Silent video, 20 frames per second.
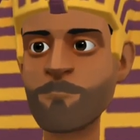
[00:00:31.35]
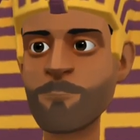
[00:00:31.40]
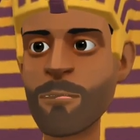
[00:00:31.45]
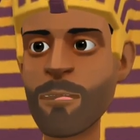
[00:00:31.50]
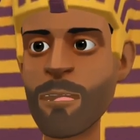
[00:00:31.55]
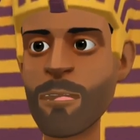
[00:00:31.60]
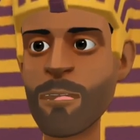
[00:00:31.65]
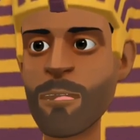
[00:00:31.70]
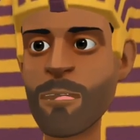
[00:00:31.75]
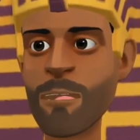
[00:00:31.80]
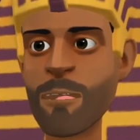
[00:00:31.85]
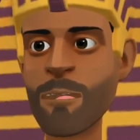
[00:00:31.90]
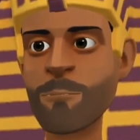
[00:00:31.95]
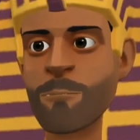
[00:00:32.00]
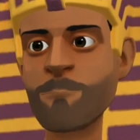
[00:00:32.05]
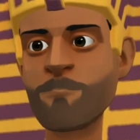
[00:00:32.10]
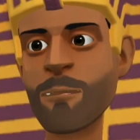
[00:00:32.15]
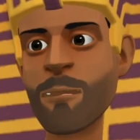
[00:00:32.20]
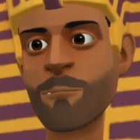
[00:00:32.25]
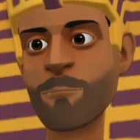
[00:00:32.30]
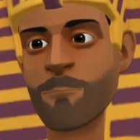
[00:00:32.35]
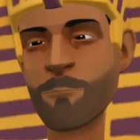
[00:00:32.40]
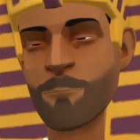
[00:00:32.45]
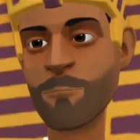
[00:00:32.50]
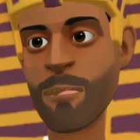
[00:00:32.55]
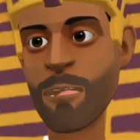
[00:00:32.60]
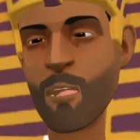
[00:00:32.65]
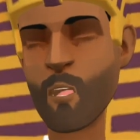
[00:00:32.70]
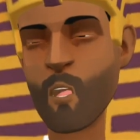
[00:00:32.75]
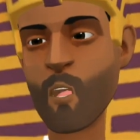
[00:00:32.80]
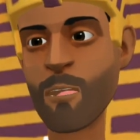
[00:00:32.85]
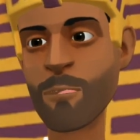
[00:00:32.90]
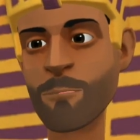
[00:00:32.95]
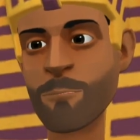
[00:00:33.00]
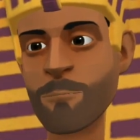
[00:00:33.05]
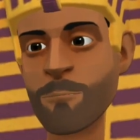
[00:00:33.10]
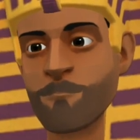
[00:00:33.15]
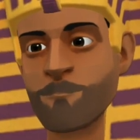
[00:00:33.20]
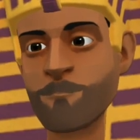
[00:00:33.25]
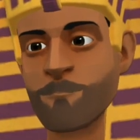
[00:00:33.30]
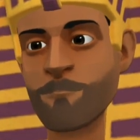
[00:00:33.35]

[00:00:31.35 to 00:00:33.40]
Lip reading: here in the US,